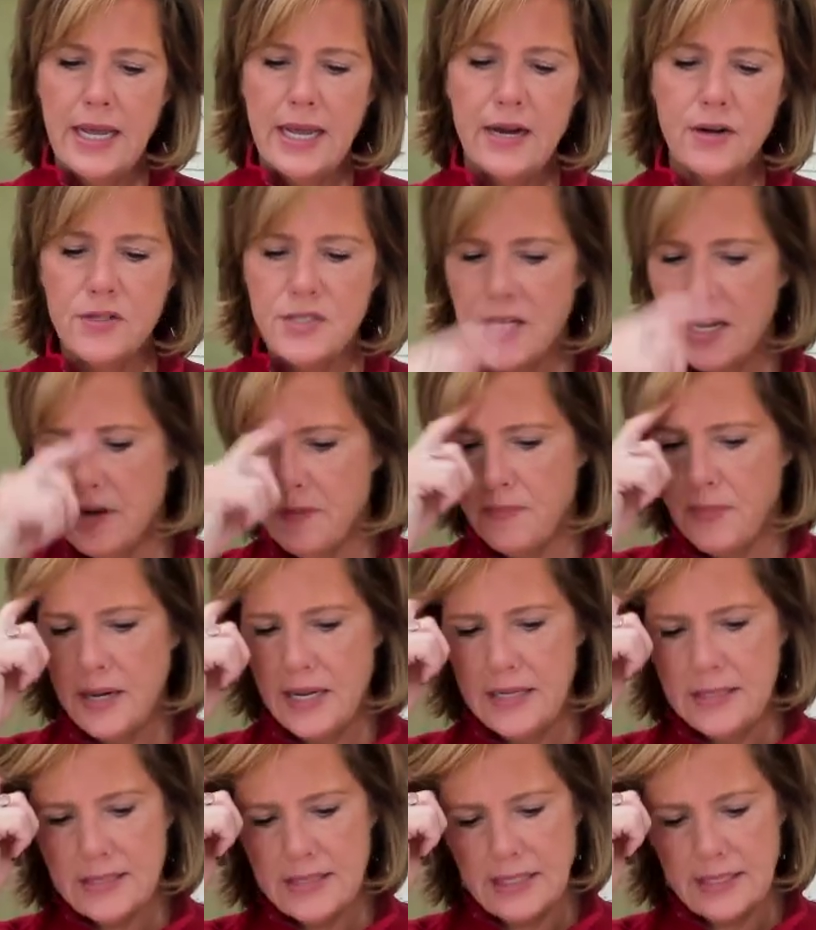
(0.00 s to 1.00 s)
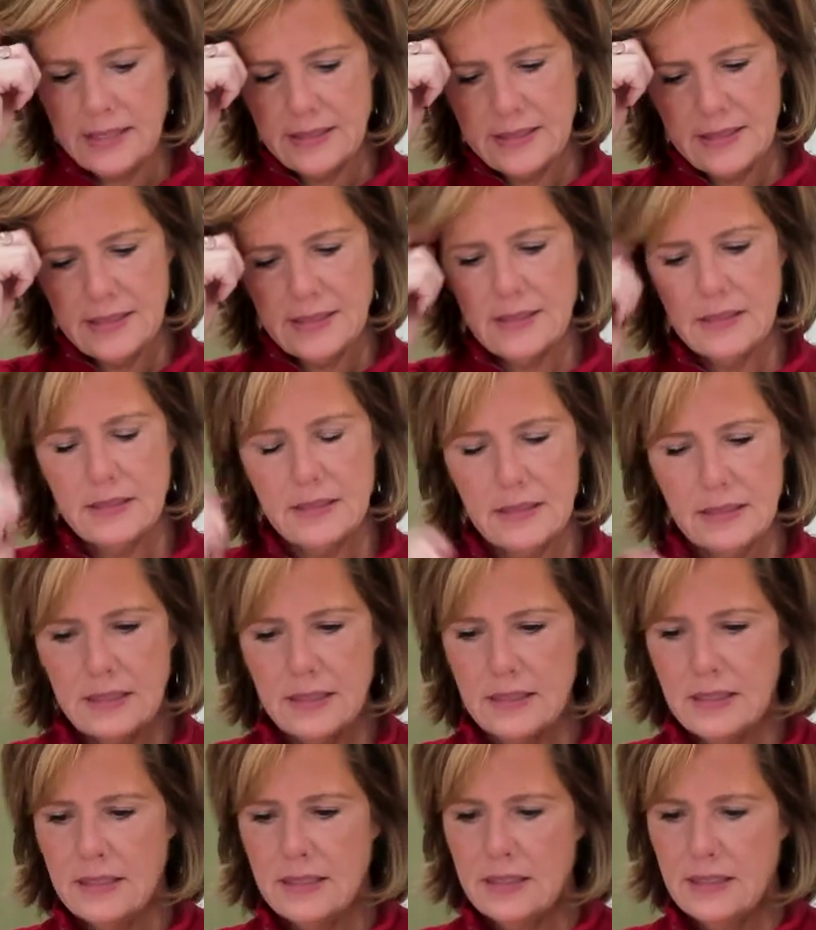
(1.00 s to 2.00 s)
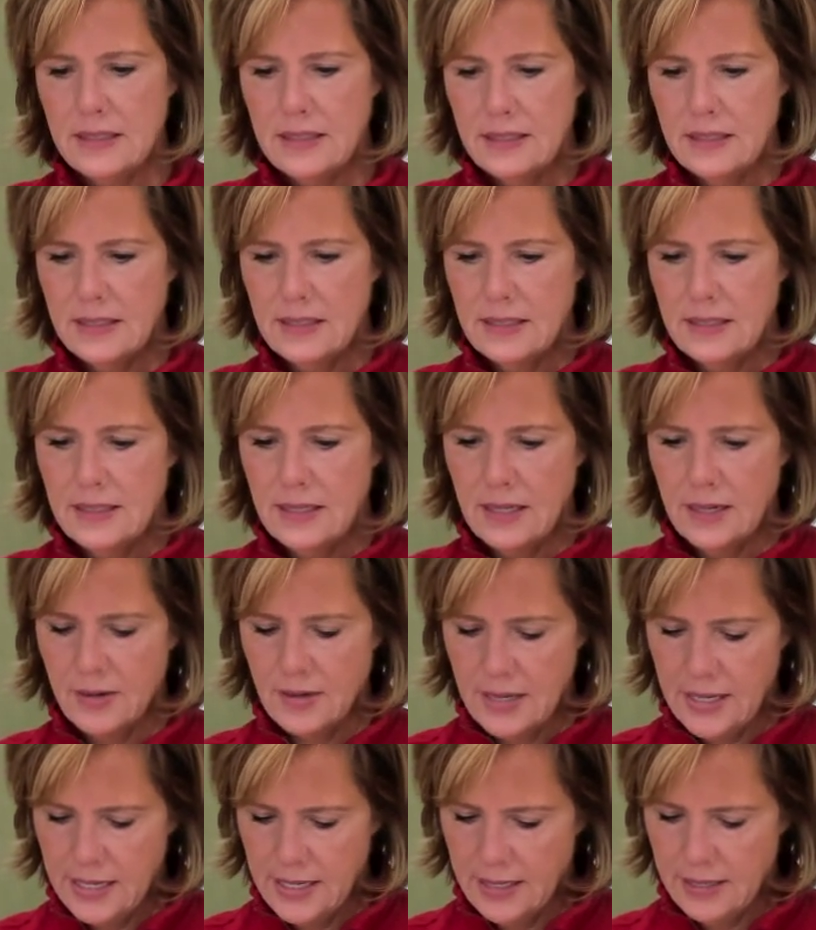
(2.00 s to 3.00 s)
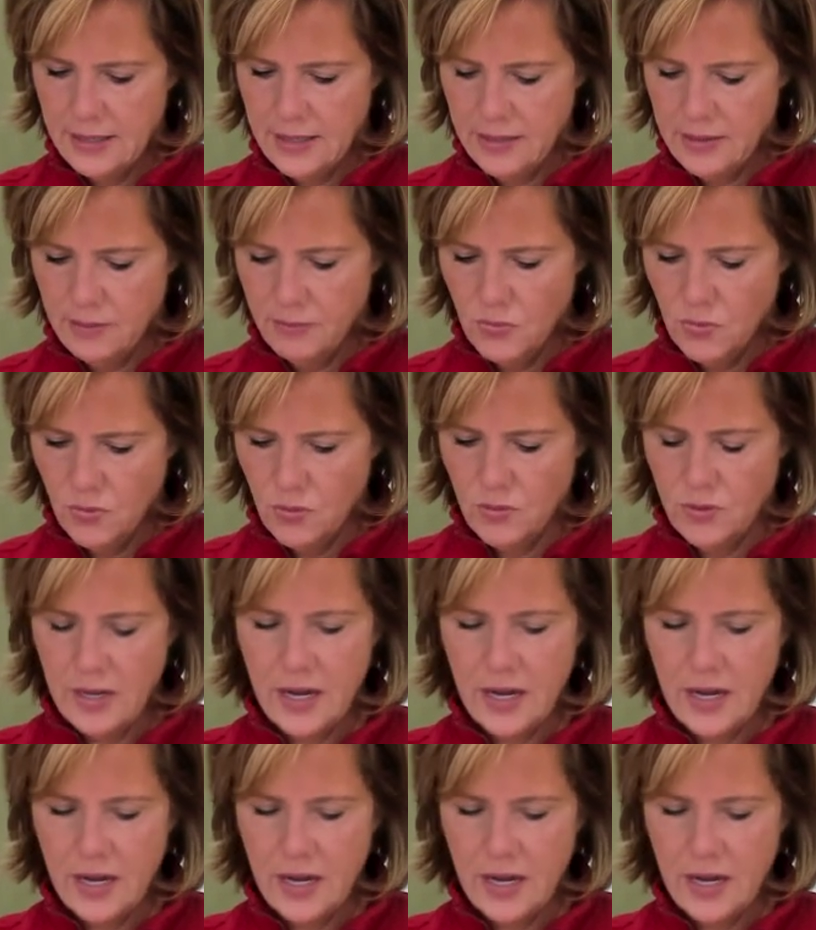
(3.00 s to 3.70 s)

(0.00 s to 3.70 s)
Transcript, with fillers: Air sign in Pisces. All right, in the moon.